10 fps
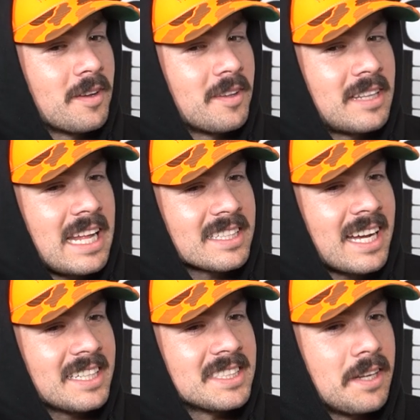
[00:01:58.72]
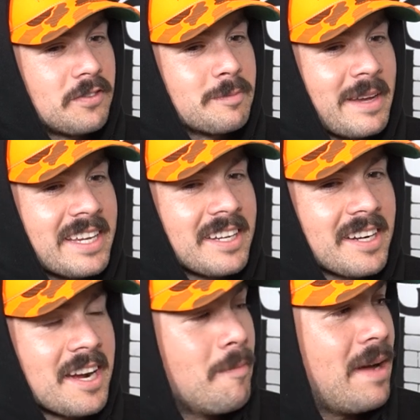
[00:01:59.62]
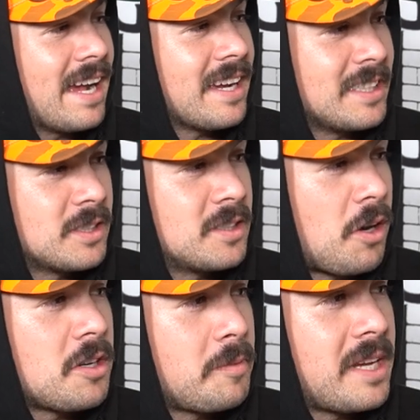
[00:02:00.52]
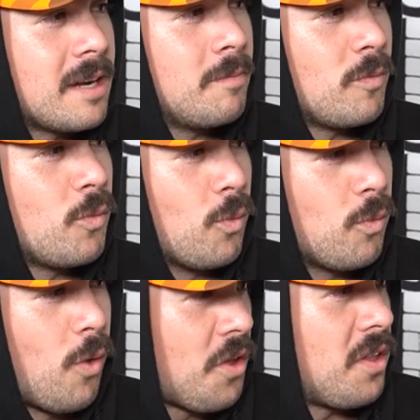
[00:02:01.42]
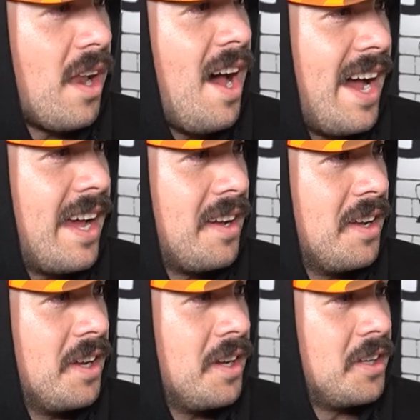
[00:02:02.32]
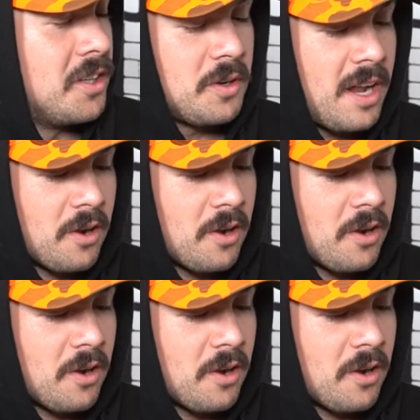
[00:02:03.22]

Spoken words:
that kind of stuff is making a comeback. It's starting to become worth a lot. You know, not